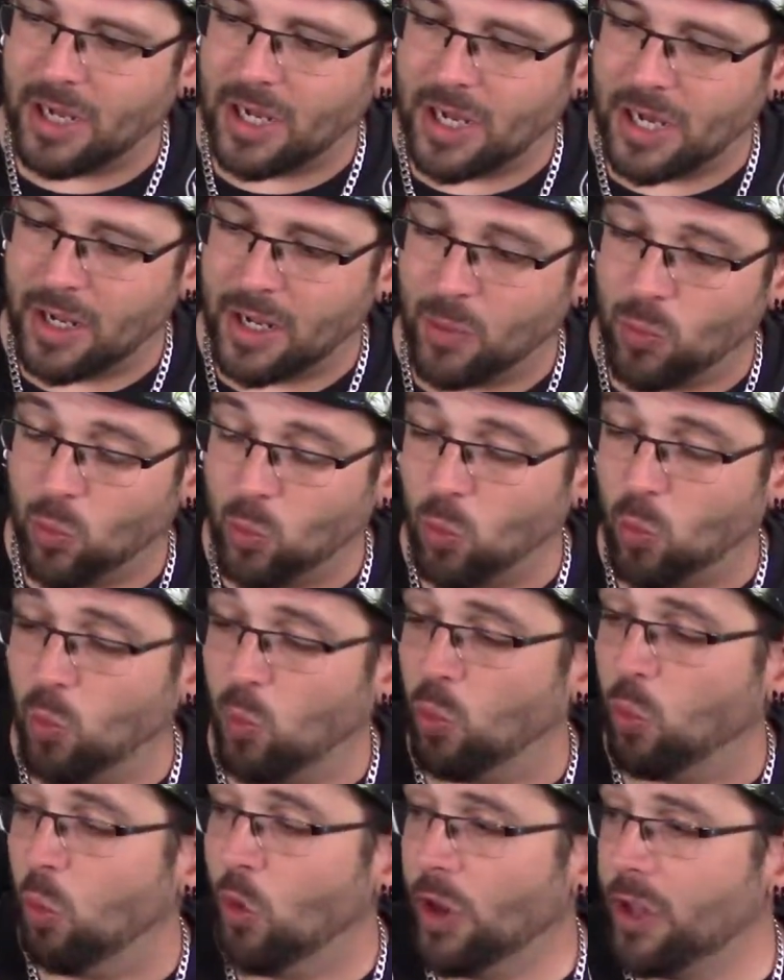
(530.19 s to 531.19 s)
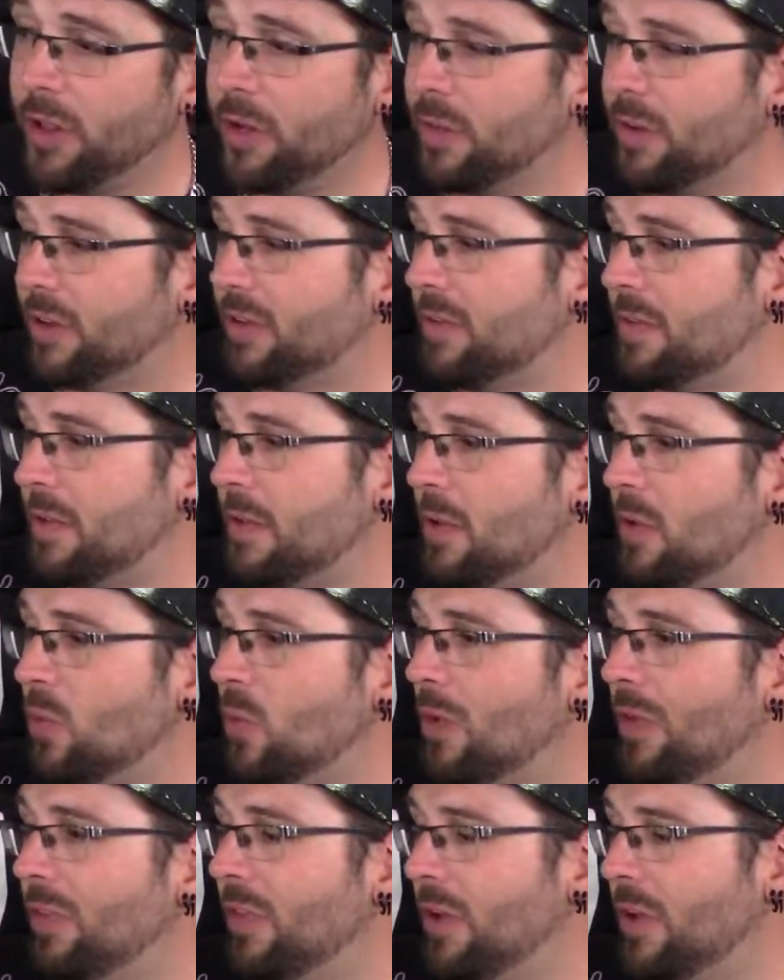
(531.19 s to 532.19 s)
I really want to see
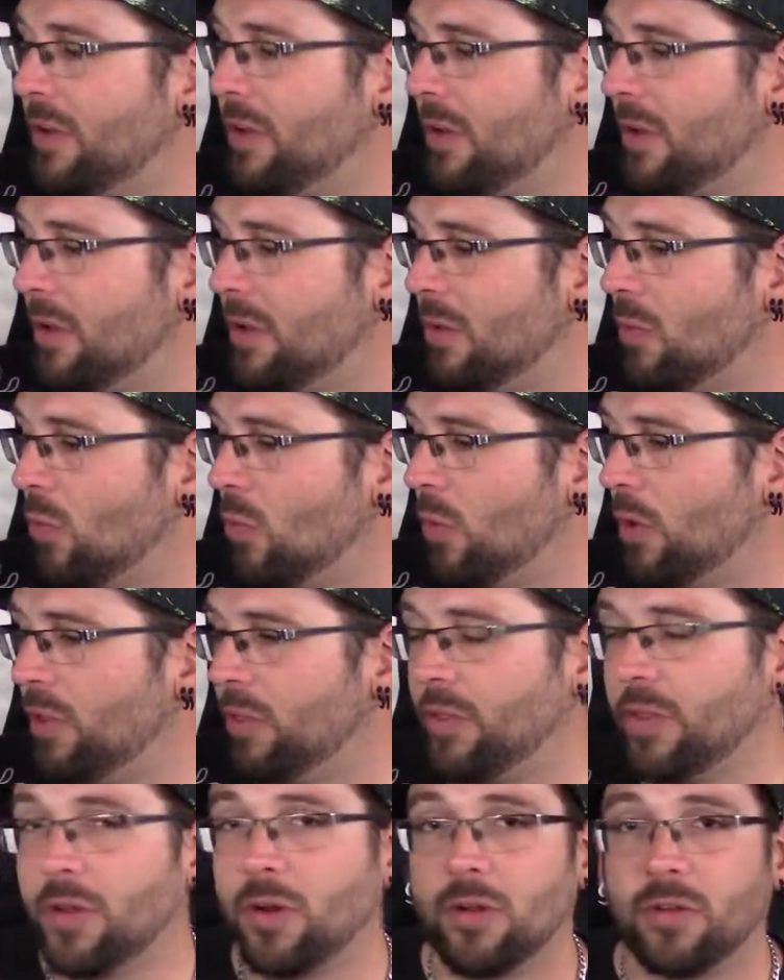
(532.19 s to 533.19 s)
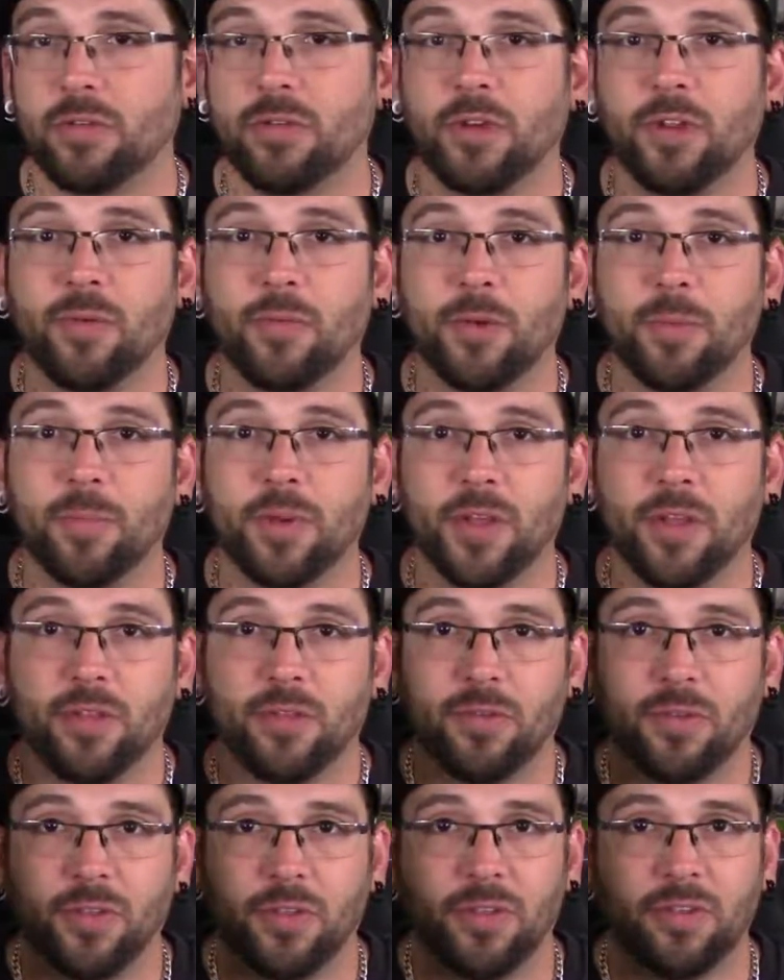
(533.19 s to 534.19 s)
what they did with the alternate
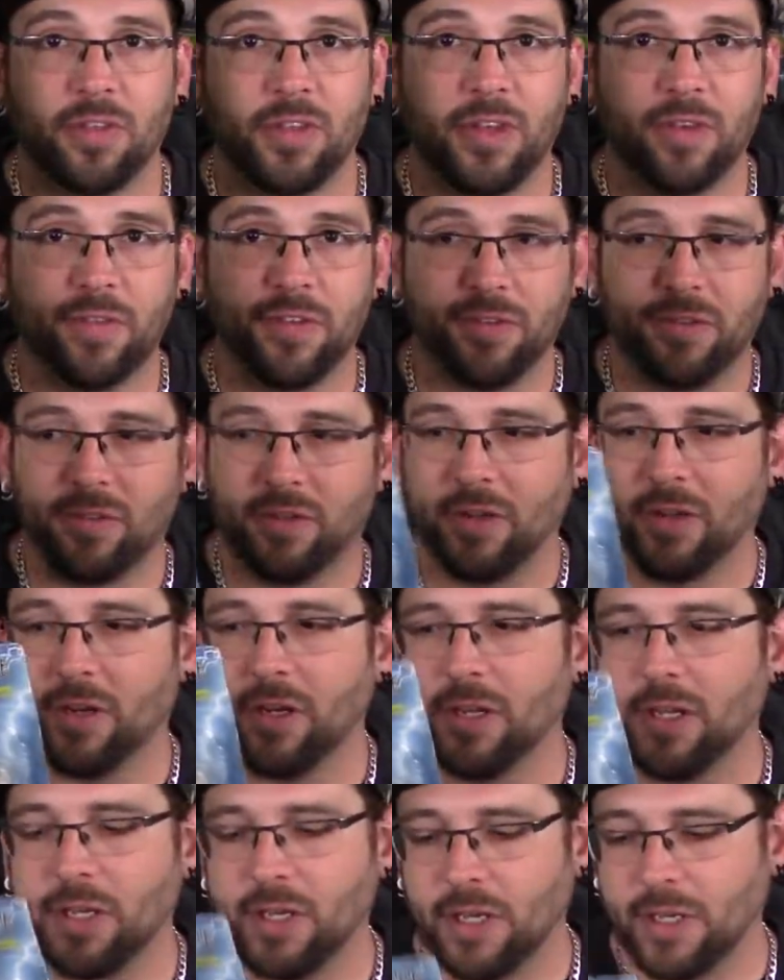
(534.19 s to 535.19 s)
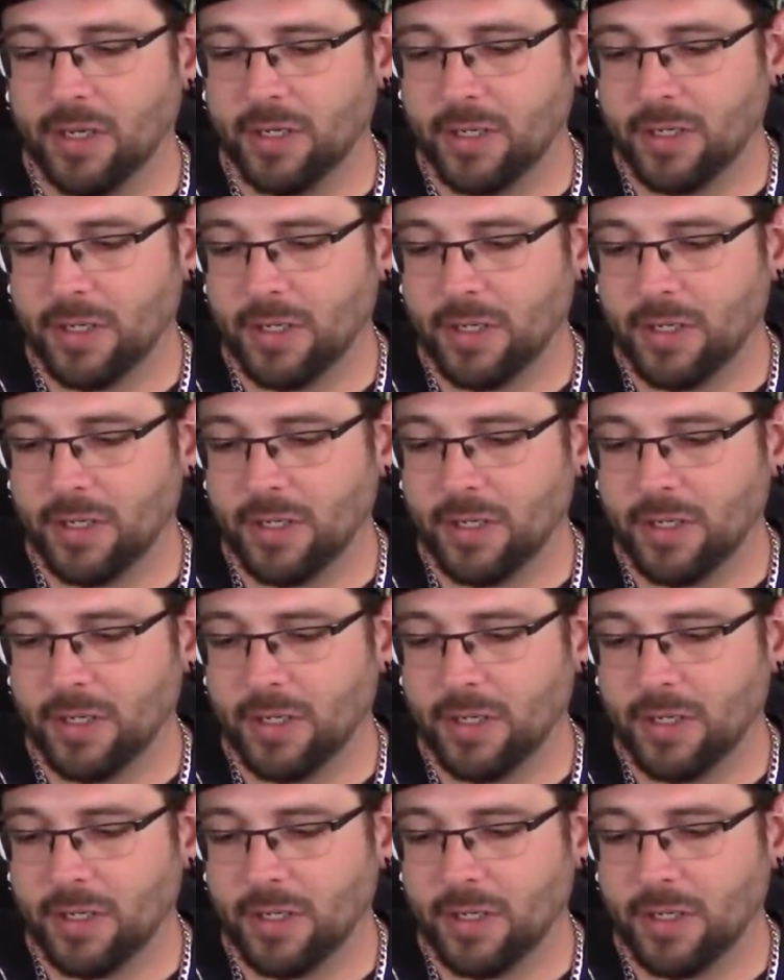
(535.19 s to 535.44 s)
repaints for this. I haven't seen any yet.